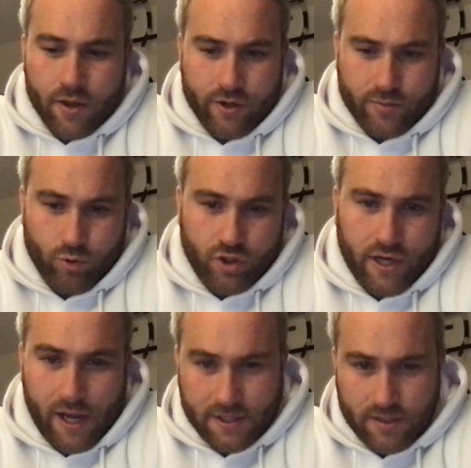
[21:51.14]
there's more
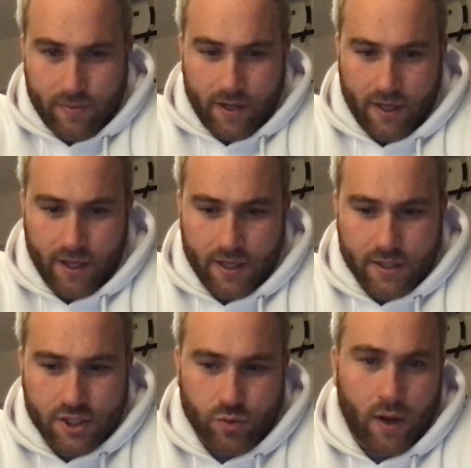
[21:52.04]
chance of me
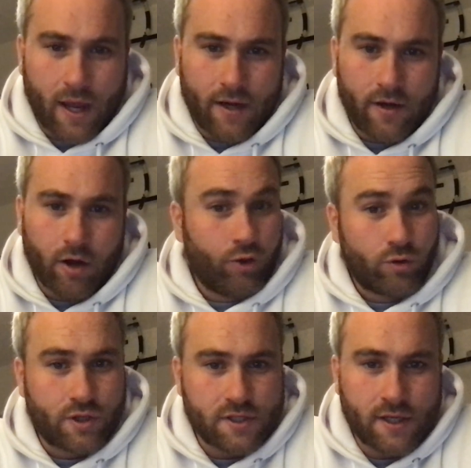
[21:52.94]
sweating
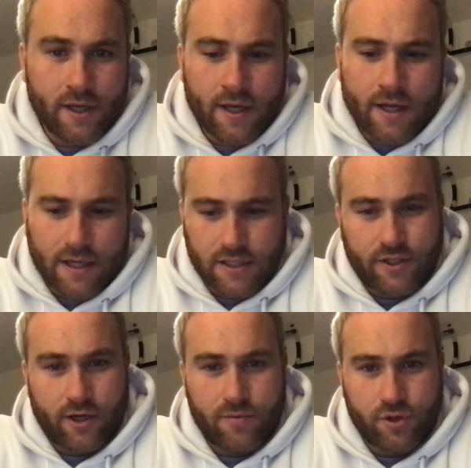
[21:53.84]
unnoticeably, as in
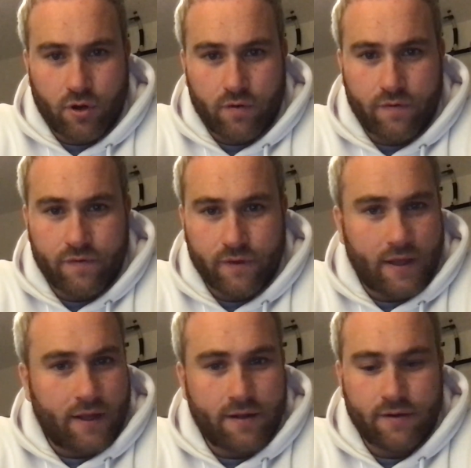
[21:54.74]
terms of
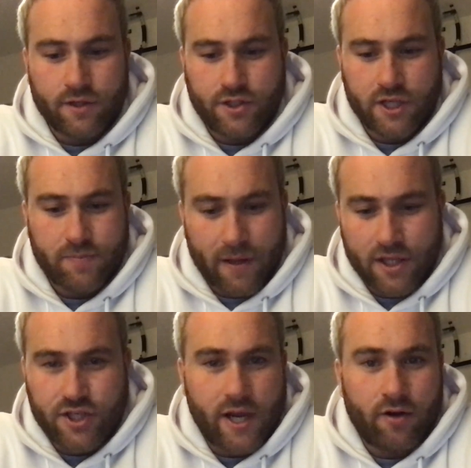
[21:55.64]
like just by the
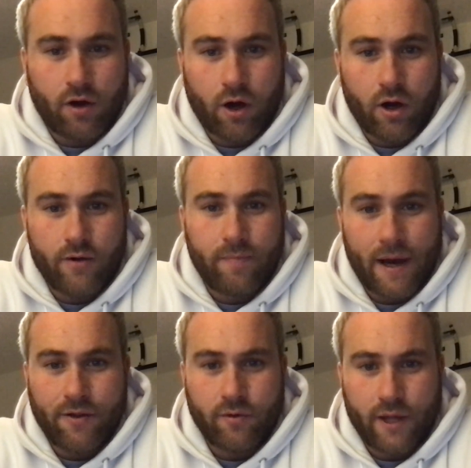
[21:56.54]
general hard
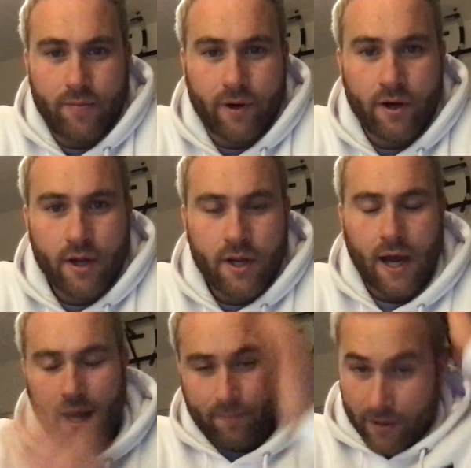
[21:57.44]
manual labour,
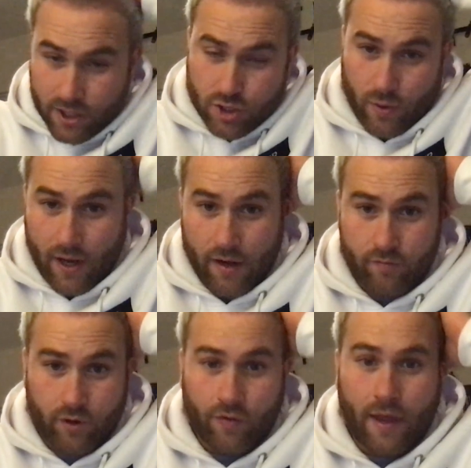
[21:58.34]
I might sweat
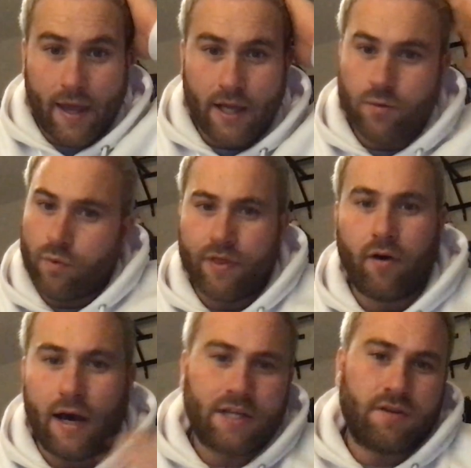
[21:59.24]
round the head without
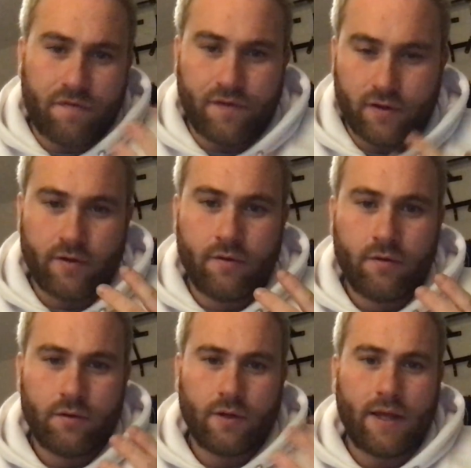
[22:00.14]
actually feeling
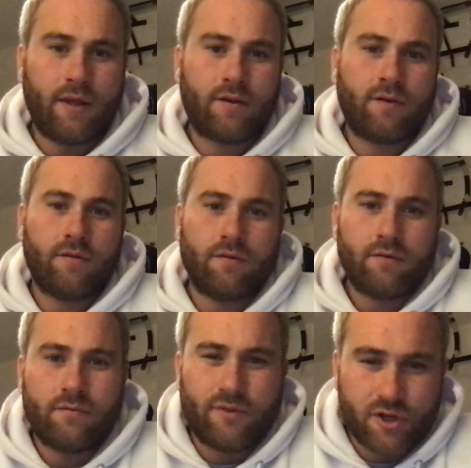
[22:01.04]
like
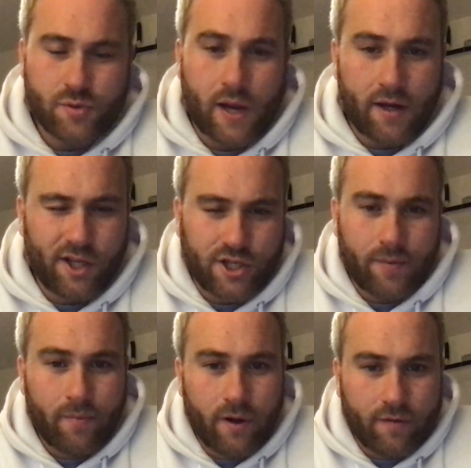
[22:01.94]
you're sweating in the
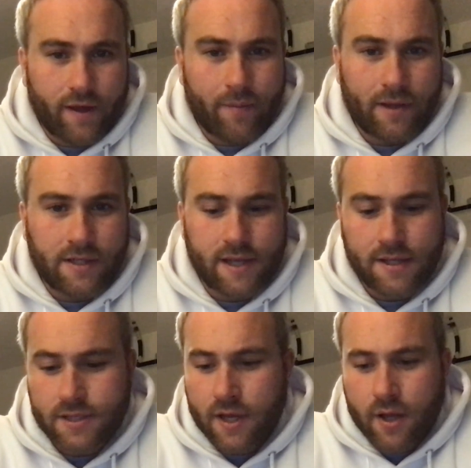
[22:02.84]
gym, if that makes
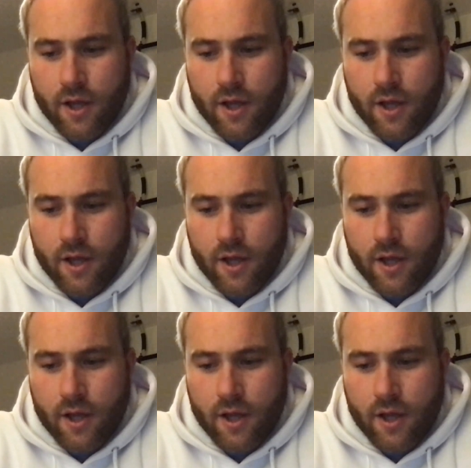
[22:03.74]
sense.